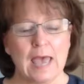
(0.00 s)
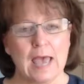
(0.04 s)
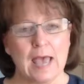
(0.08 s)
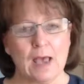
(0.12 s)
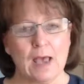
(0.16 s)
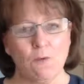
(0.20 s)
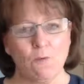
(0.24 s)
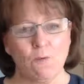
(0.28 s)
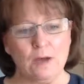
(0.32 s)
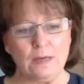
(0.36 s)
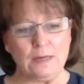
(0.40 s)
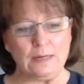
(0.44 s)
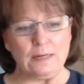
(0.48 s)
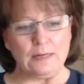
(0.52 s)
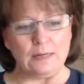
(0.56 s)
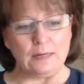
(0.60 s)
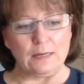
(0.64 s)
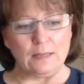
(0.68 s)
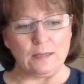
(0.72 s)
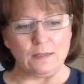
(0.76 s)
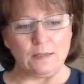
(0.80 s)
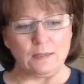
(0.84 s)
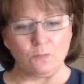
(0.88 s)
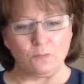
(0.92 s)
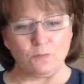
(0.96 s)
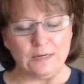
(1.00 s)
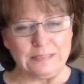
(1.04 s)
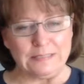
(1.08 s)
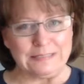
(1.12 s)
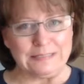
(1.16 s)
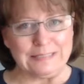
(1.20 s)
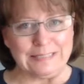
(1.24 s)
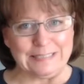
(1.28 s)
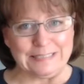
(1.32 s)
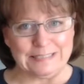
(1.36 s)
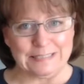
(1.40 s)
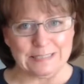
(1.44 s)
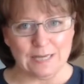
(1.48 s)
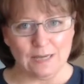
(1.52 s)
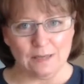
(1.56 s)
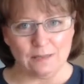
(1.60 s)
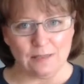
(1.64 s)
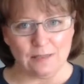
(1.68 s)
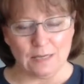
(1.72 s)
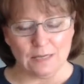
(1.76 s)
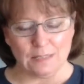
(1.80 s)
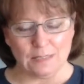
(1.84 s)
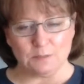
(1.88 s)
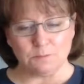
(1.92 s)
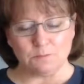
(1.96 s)
And what the reason I say
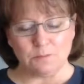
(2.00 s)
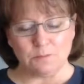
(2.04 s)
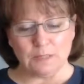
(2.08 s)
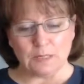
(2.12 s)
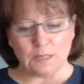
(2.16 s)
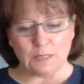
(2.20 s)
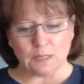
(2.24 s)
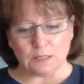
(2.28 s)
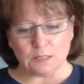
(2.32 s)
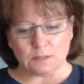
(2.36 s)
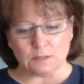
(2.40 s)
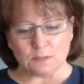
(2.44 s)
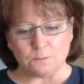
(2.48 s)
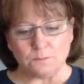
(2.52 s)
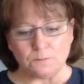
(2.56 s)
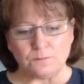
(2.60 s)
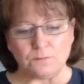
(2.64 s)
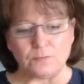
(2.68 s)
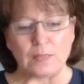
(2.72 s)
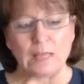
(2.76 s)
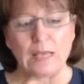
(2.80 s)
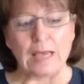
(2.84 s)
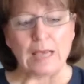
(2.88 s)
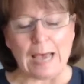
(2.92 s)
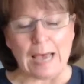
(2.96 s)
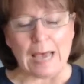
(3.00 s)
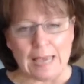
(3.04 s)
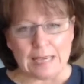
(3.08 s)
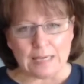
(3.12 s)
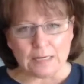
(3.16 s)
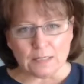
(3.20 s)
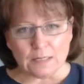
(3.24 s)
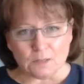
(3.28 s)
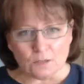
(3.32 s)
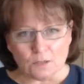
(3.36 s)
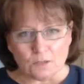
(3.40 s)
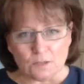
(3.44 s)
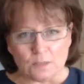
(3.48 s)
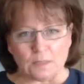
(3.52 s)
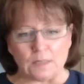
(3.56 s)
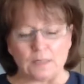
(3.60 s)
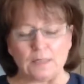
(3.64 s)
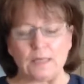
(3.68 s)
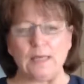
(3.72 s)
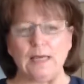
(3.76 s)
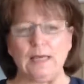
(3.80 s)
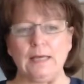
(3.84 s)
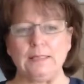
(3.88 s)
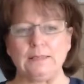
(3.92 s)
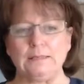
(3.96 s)
that is because I can look
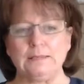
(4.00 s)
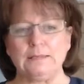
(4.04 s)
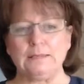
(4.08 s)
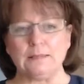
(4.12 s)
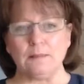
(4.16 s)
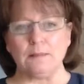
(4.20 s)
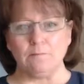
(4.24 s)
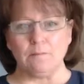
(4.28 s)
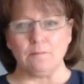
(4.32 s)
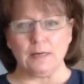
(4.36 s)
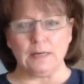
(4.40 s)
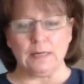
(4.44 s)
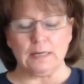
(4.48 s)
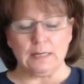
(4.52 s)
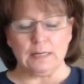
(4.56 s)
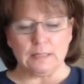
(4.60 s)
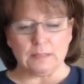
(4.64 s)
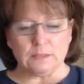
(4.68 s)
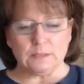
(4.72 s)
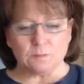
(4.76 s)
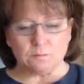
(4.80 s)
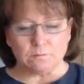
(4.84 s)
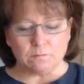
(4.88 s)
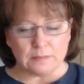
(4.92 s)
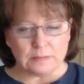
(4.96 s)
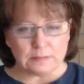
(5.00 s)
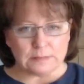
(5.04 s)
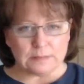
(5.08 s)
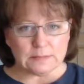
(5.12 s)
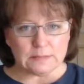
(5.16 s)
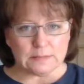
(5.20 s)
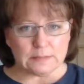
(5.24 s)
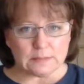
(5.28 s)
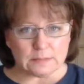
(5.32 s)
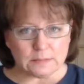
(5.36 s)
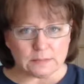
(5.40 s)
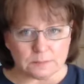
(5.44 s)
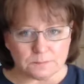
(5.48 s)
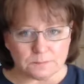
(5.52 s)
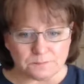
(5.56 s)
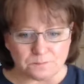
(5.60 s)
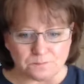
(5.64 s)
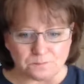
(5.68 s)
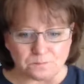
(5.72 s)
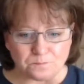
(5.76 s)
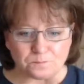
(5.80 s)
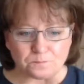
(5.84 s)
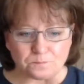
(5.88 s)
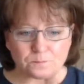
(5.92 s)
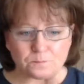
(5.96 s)
at somebody's business,
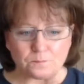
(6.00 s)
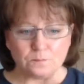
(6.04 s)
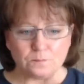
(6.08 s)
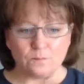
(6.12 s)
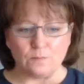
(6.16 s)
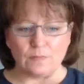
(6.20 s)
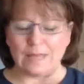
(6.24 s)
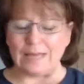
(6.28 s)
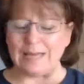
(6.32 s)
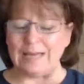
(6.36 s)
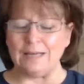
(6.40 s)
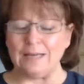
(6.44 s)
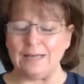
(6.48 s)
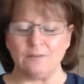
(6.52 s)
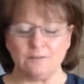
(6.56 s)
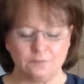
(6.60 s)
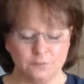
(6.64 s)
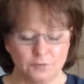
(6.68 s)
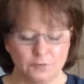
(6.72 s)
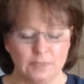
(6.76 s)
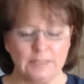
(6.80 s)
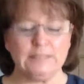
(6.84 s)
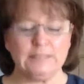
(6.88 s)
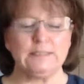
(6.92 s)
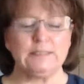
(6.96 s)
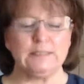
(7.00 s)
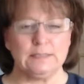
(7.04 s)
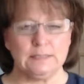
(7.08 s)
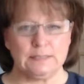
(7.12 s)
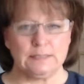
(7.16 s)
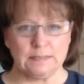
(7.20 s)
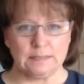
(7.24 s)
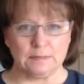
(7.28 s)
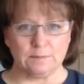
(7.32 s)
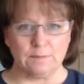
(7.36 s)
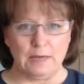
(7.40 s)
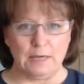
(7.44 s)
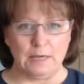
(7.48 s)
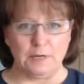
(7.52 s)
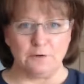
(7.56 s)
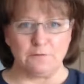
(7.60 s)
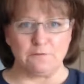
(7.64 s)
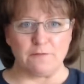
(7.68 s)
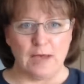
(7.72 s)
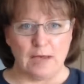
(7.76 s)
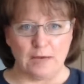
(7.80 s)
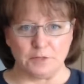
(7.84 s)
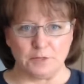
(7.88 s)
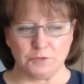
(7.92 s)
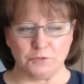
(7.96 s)
uh, for instance, as a
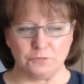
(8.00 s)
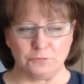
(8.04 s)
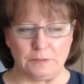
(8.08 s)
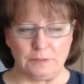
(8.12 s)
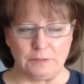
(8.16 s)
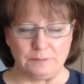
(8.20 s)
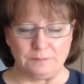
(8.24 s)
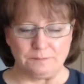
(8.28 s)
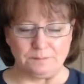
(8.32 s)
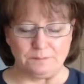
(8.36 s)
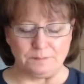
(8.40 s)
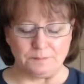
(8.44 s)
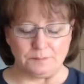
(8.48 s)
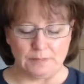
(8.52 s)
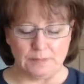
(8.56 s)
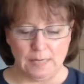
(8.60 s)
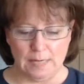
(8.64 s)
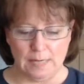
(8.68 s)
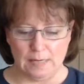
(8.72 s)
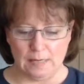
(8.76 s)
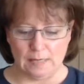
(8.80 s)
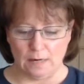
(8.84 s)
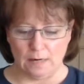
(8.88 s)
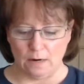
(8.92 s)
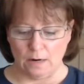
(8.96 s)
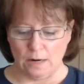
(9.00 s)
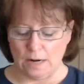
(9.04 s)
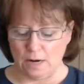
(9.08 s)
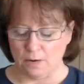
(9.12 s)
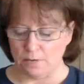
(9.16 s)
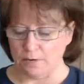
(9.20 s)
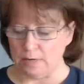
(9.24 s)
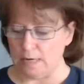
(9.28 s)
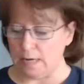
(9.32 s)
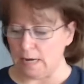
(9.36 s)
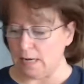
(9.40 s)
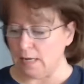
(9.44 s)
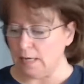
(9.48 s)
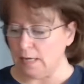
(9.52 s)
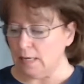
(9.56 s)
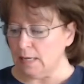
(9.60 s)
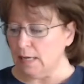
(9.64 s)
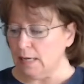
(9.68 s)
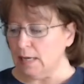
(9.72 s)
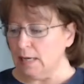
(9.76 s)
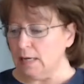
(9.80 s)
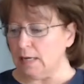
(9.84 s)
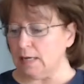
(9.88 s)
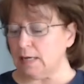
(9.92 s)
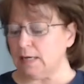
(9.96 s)
manufacturer in our area.
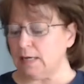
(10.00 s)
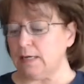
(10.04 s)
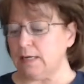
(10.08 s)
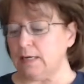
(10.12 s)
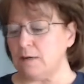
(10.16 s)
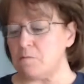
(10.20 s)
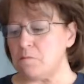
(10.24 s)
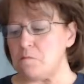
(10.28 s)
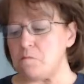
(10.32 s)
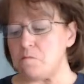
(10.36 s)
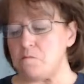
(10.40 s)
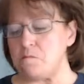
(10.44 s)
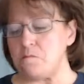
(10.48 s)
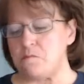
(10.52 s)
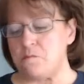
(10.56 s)
Um,